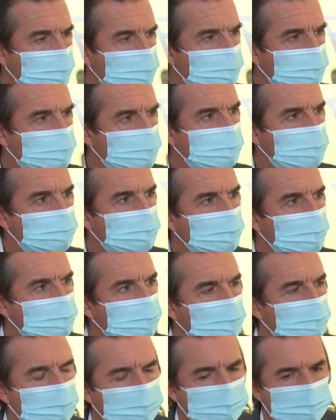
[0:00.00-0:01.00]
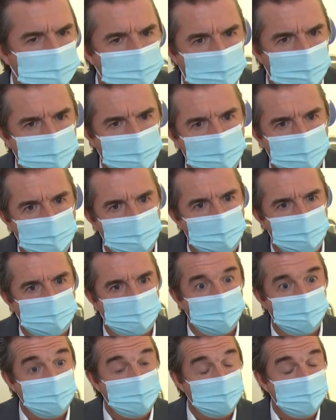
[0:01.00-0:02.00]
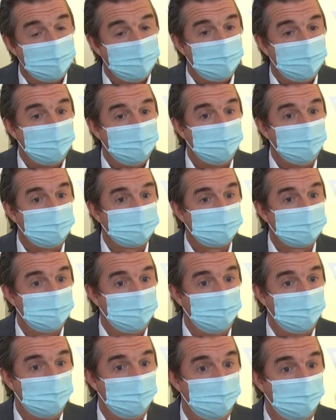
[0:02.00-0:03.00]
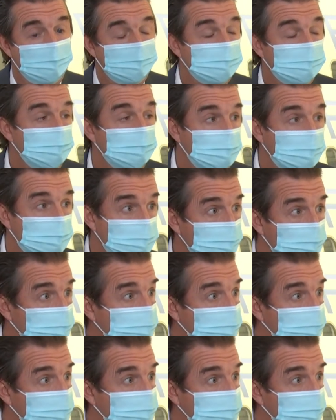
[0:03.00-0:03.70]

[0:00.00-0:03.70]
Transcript: with the people you want to travel with. It's less connection,